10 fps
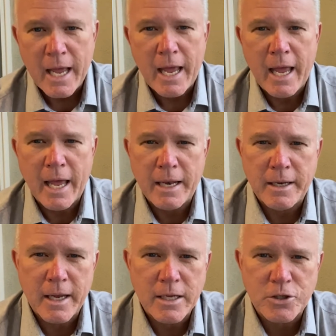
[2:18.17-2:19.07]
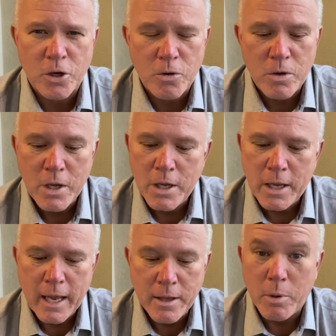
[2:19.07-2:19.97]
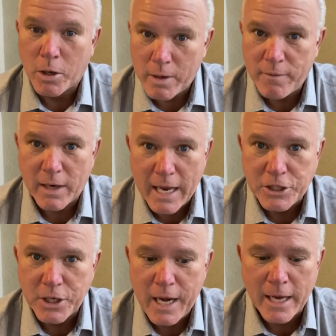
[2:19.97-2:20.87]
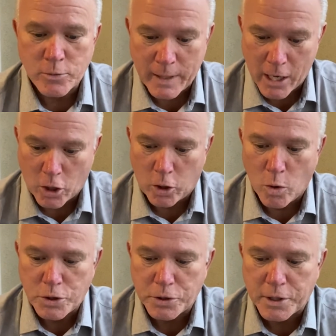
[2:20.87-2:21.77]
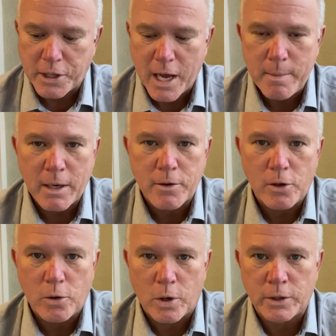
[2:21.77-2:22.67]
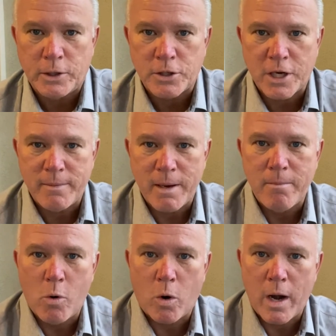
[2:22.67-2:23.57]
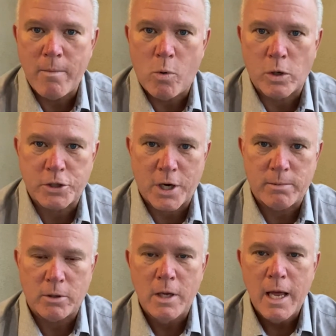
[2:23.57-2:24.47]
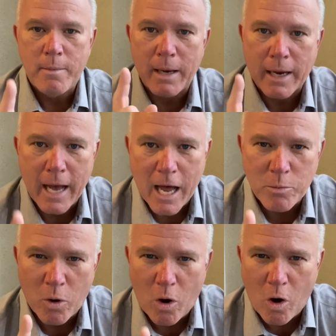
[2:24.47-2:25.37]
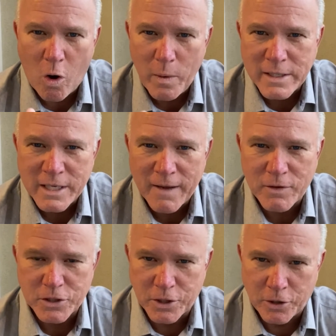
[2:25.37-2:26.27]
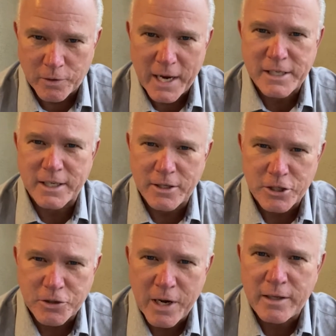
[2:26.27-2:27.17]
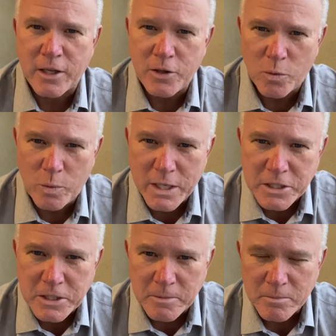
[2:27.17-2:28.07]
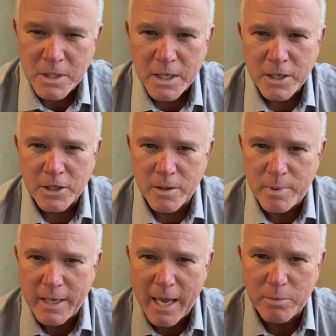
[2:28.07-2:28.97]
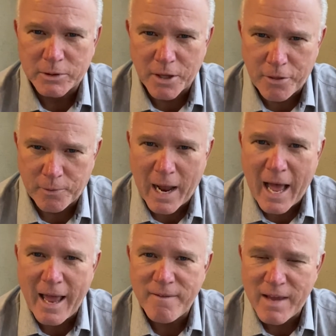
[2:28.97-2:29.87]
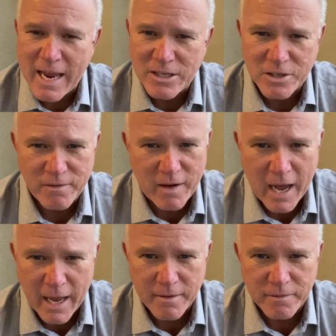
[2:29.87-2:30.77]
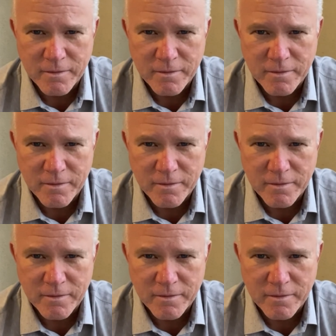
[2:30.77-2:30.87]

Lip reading: And so in the book of Revelation, as we get closer to the coming of the Lord, there's going to be more and more trouble. But God will always give us the grace and the strength and the wisdom to be able to thrive and survive.